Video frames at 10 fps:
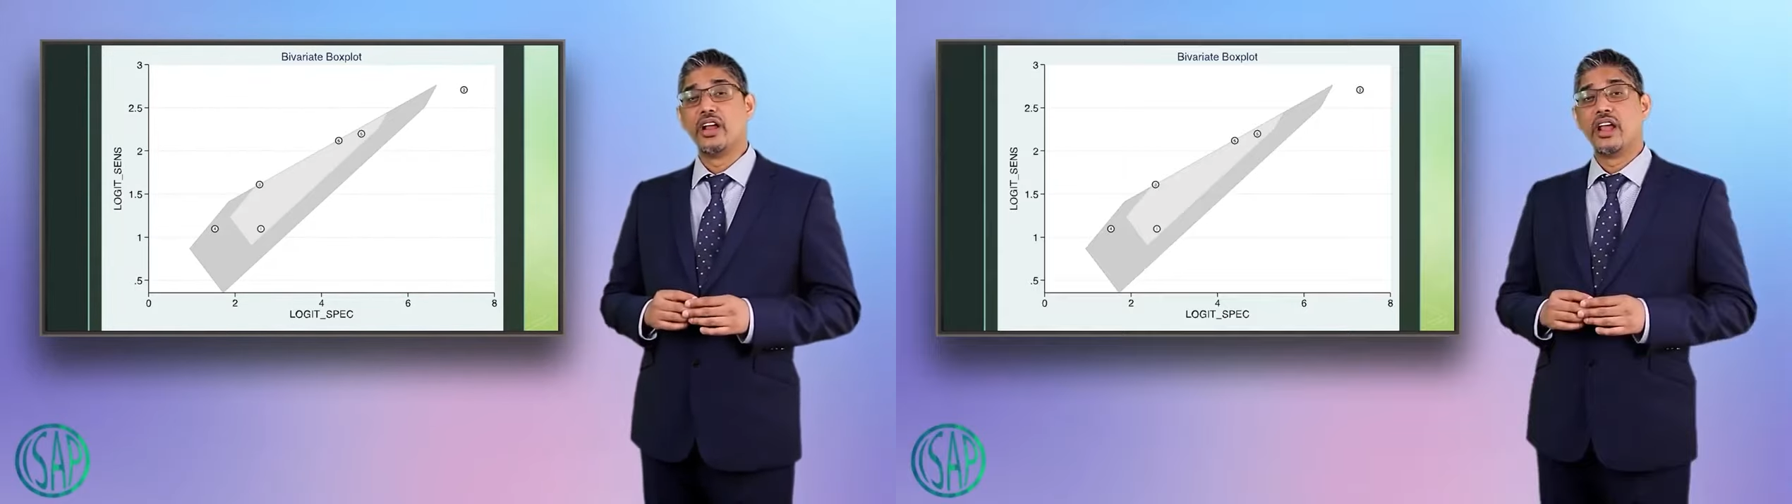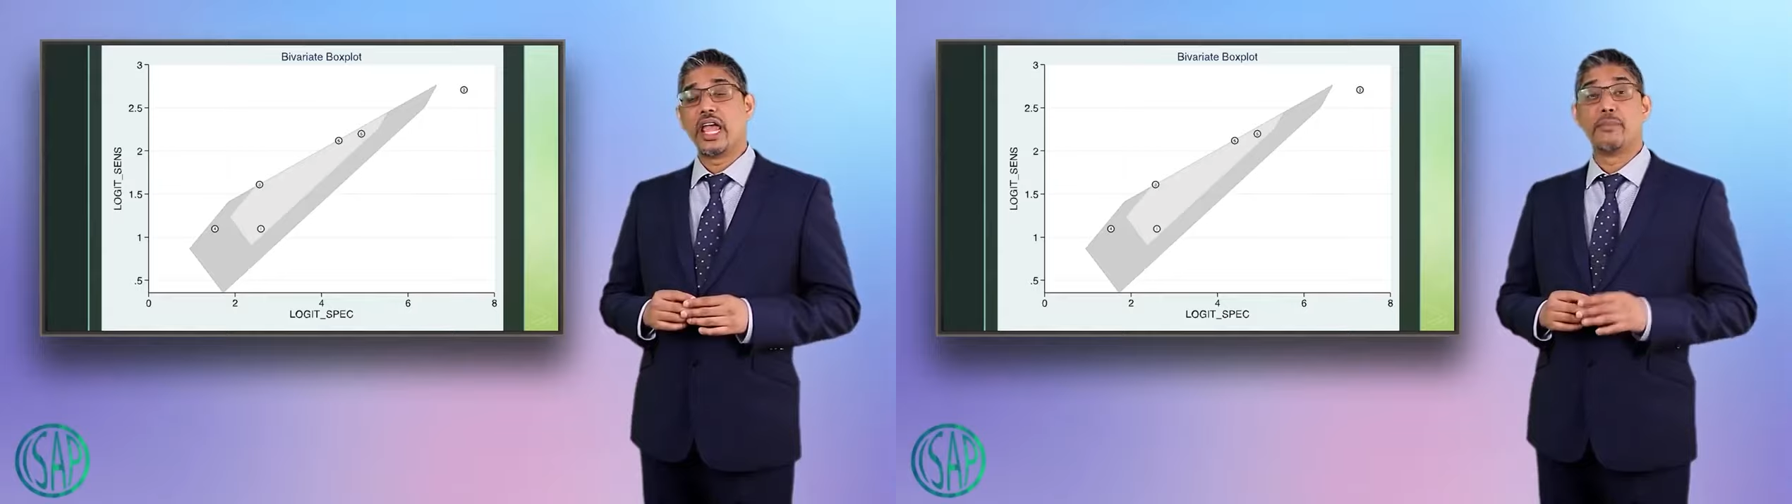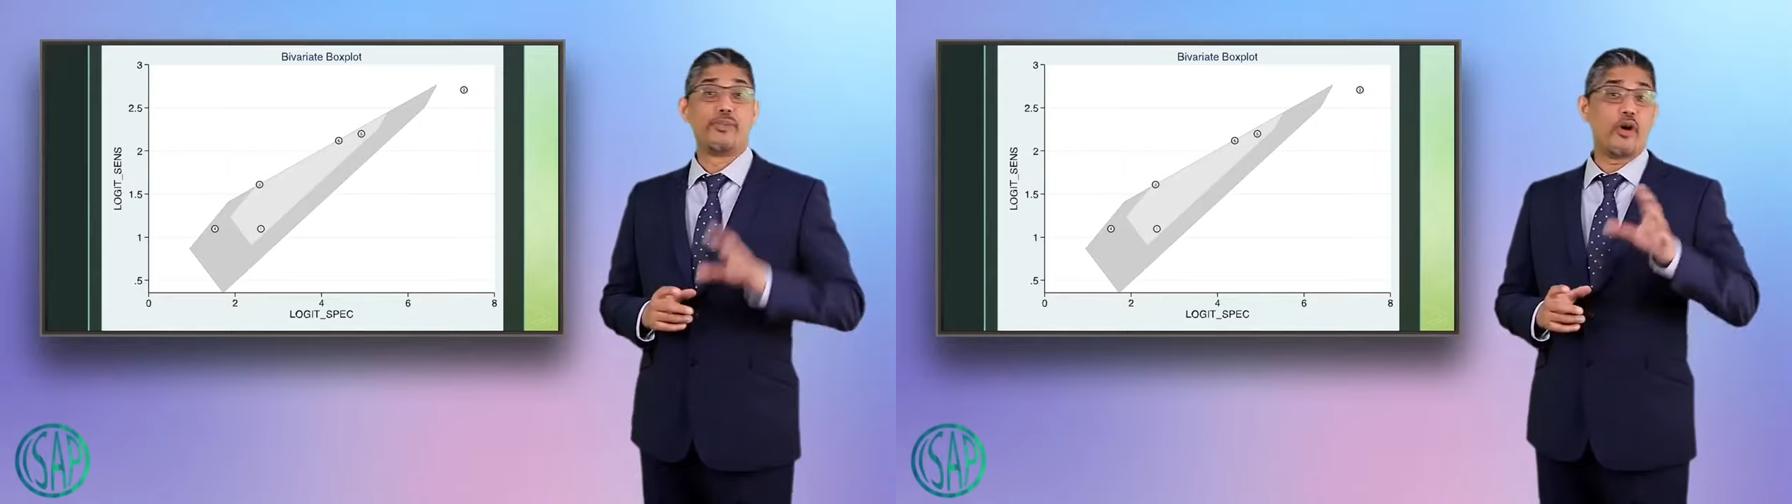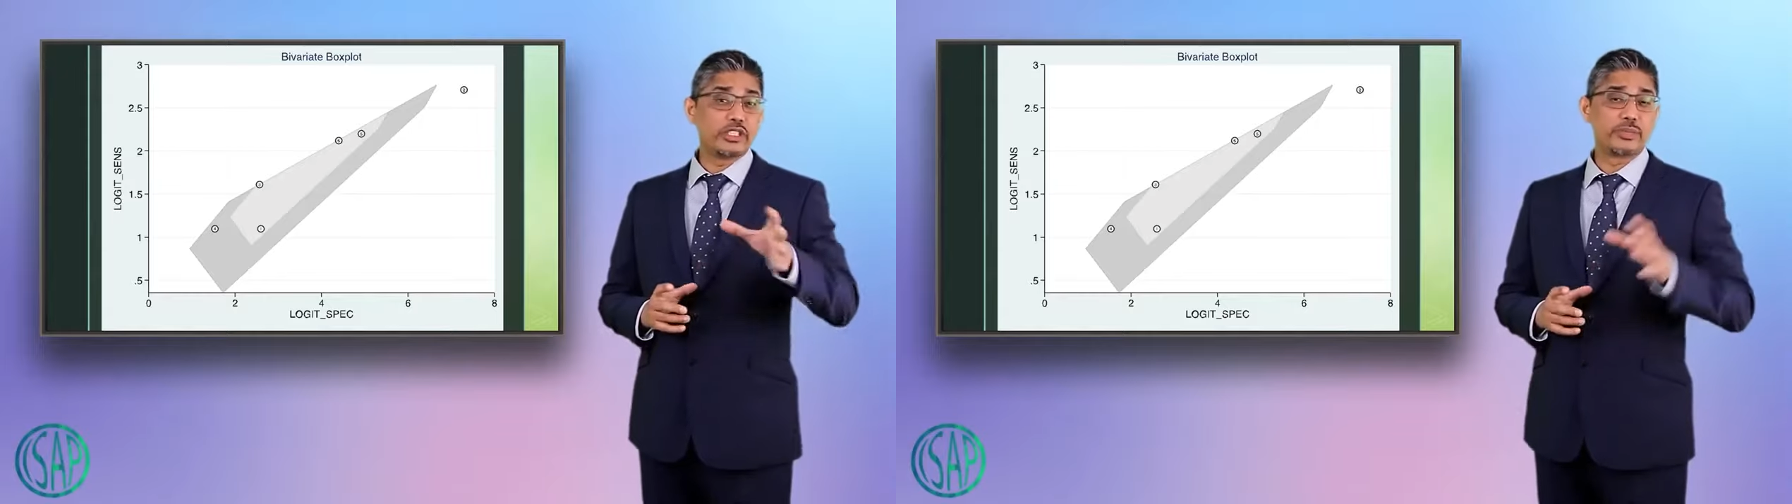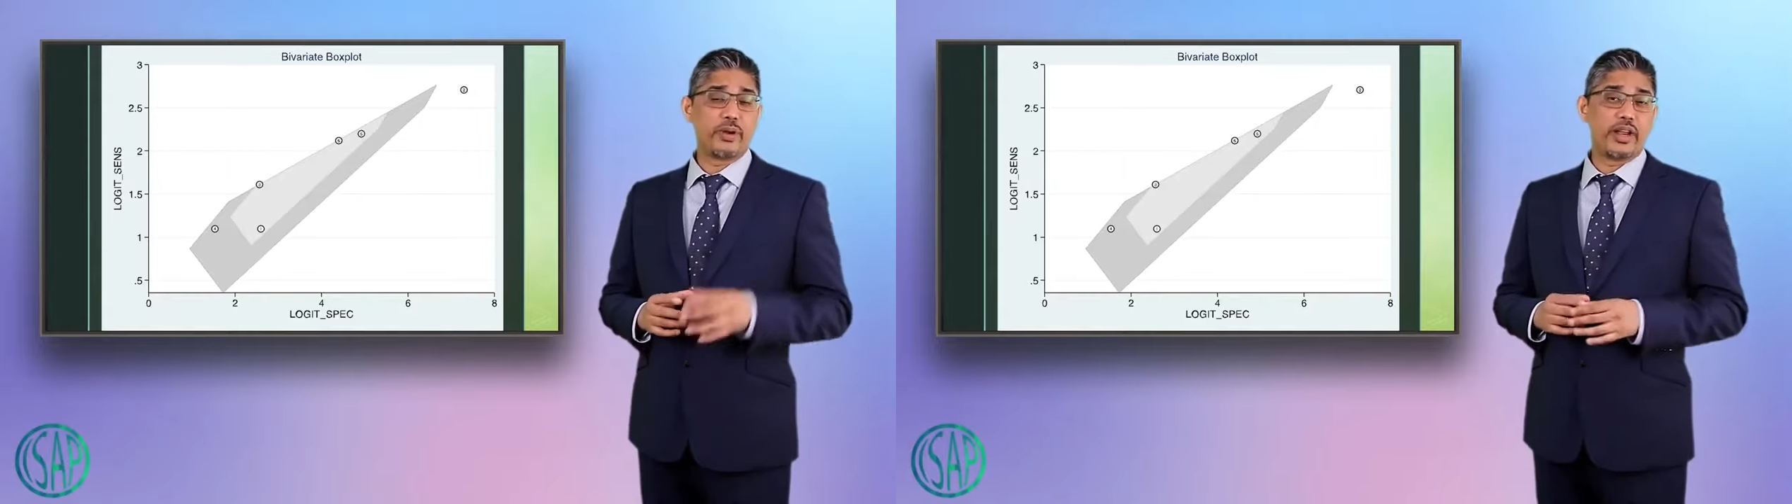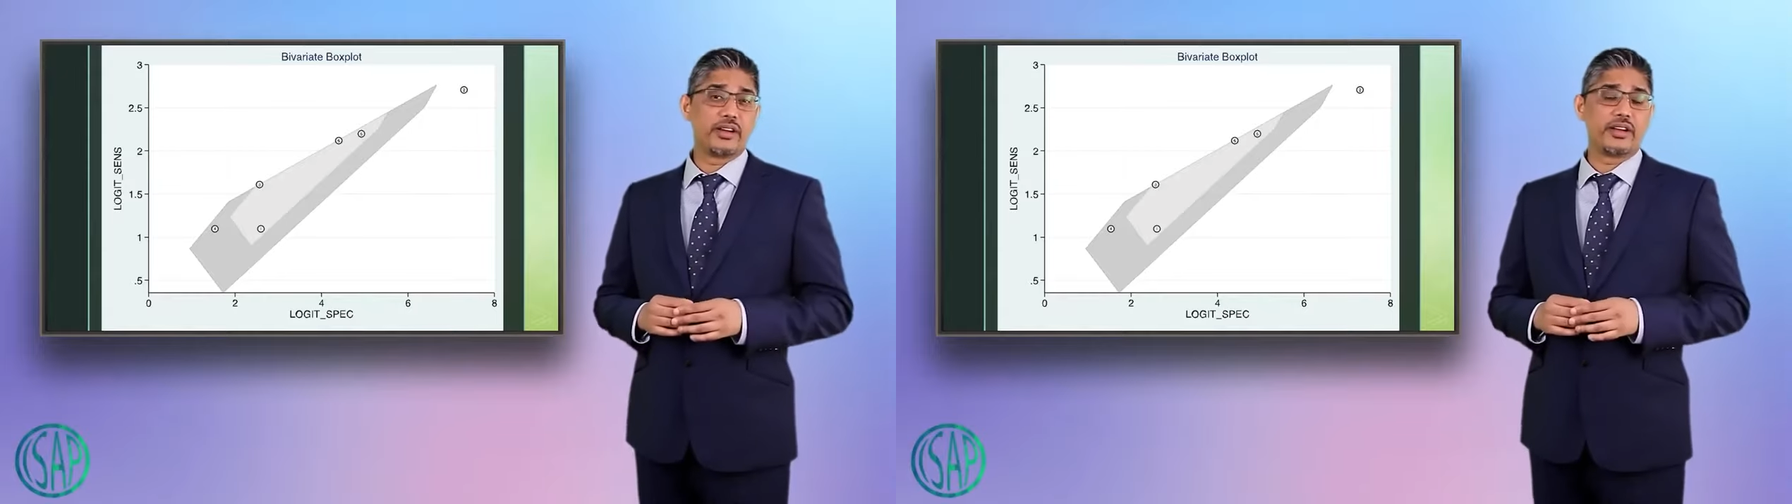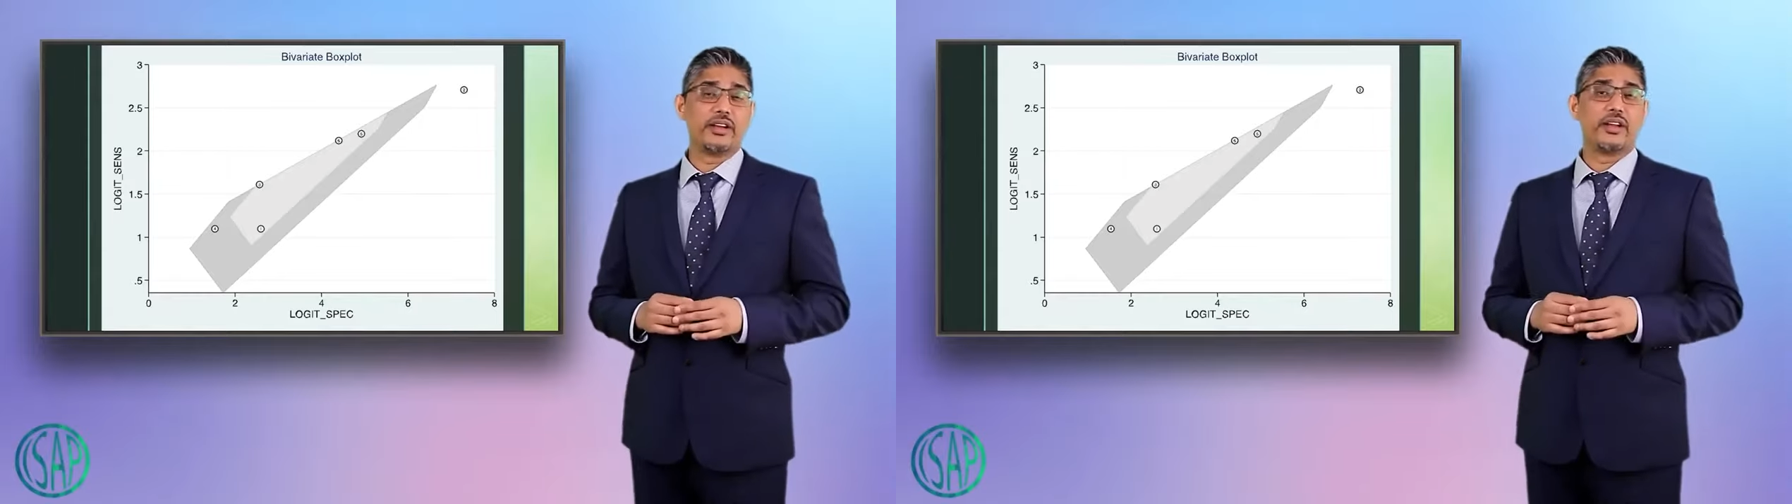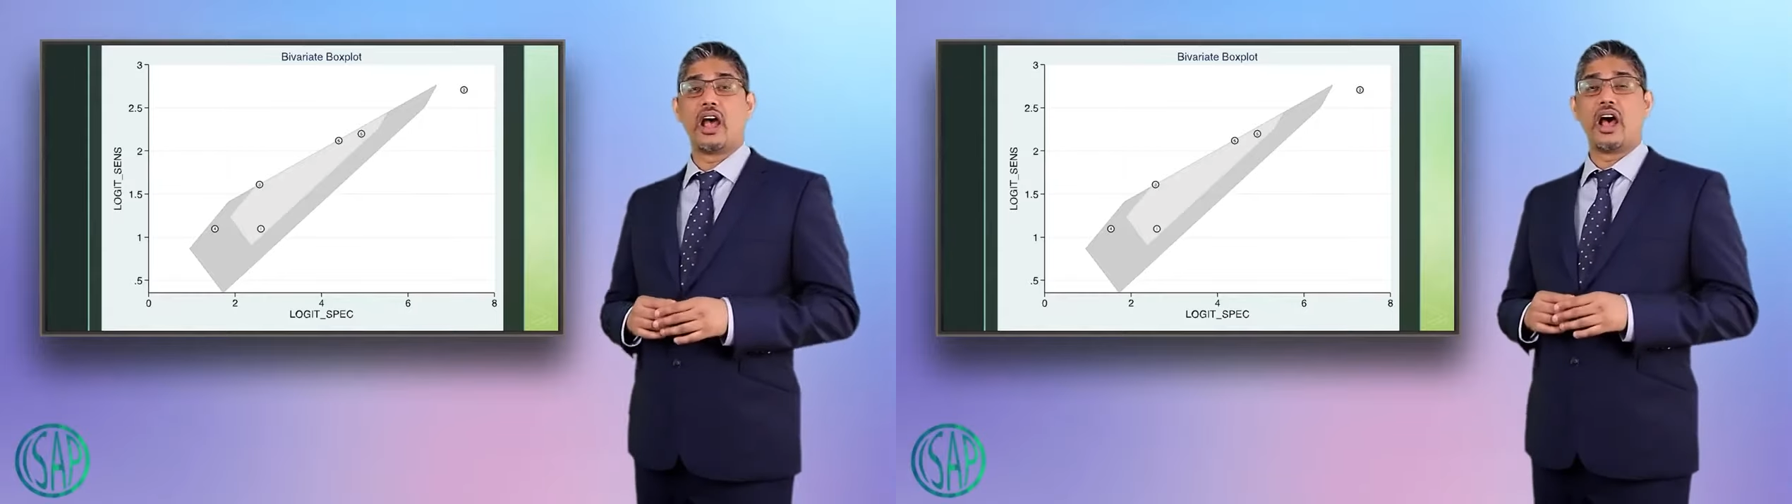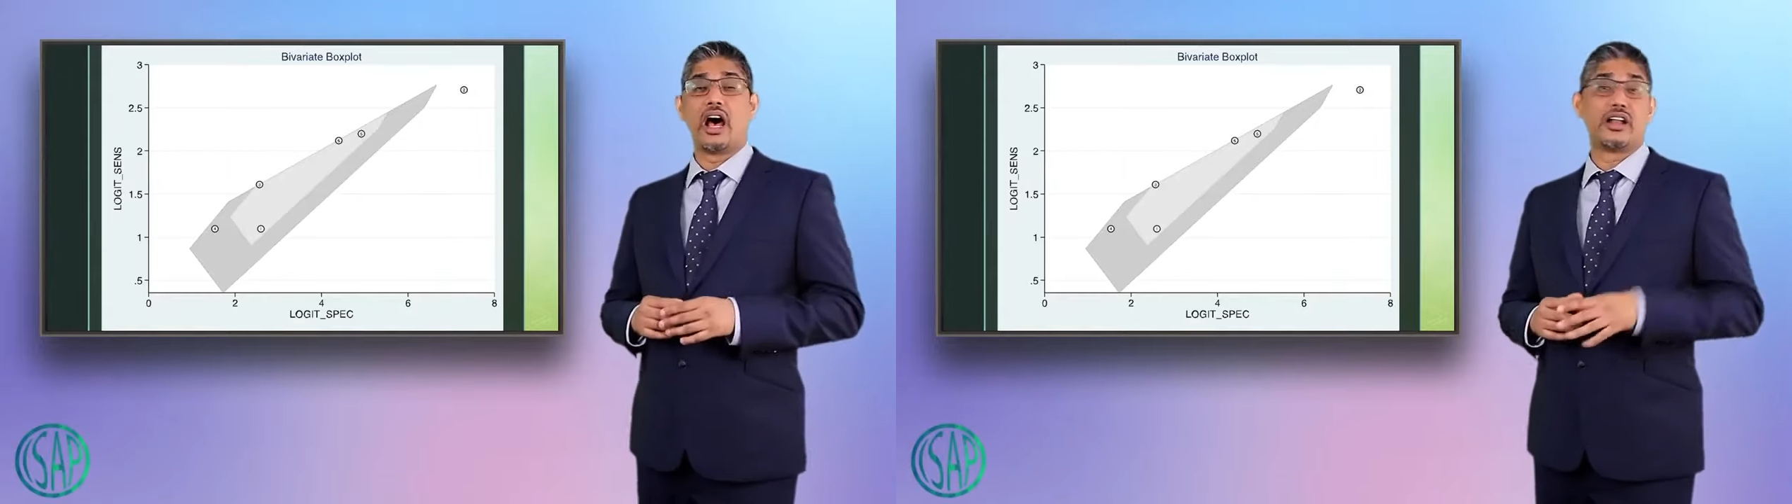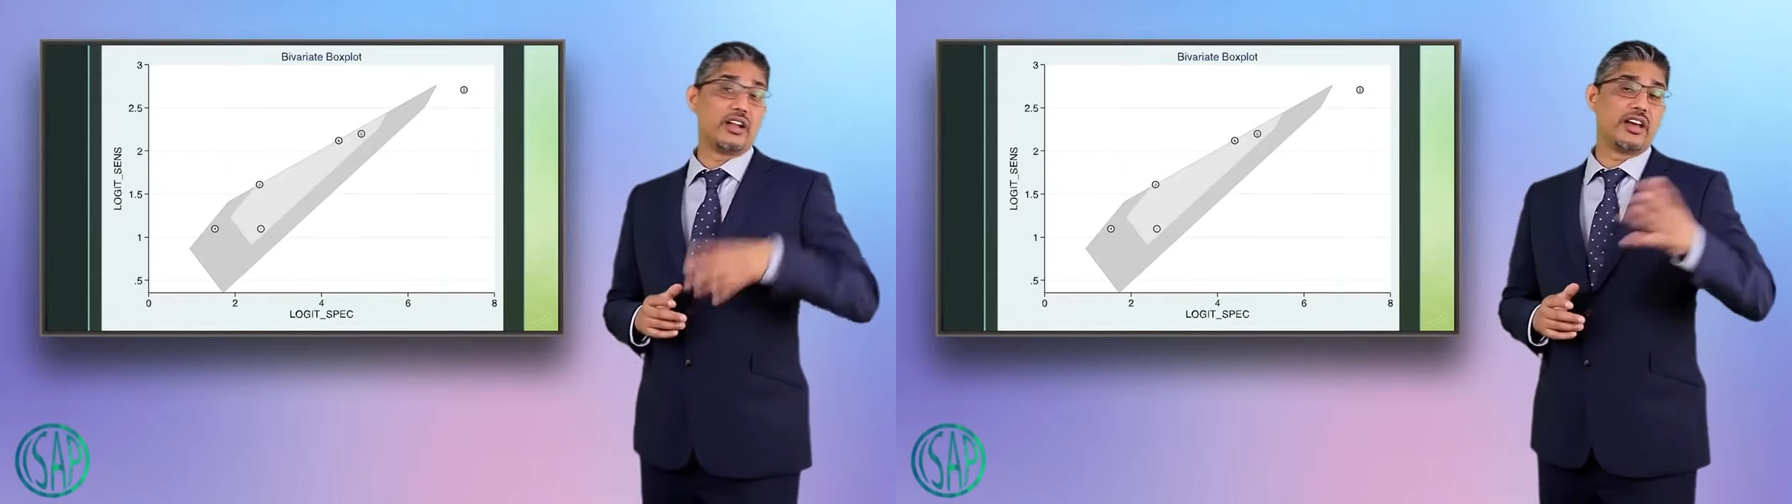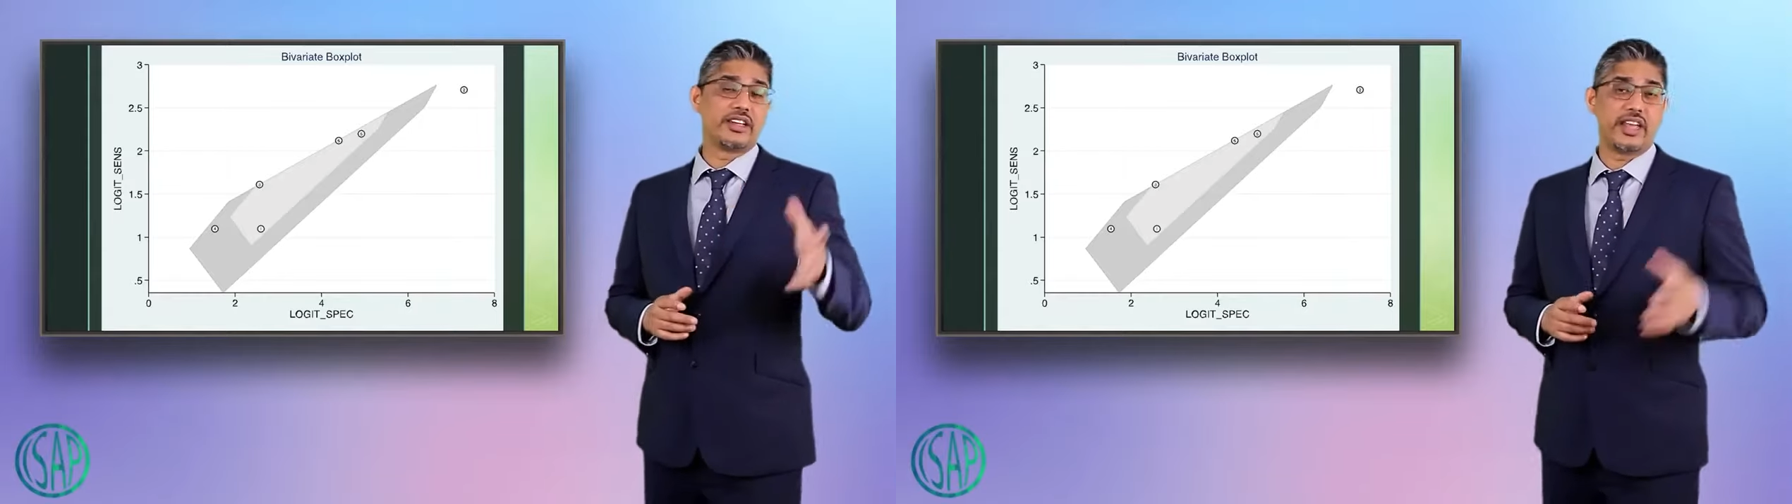a box plot, unlike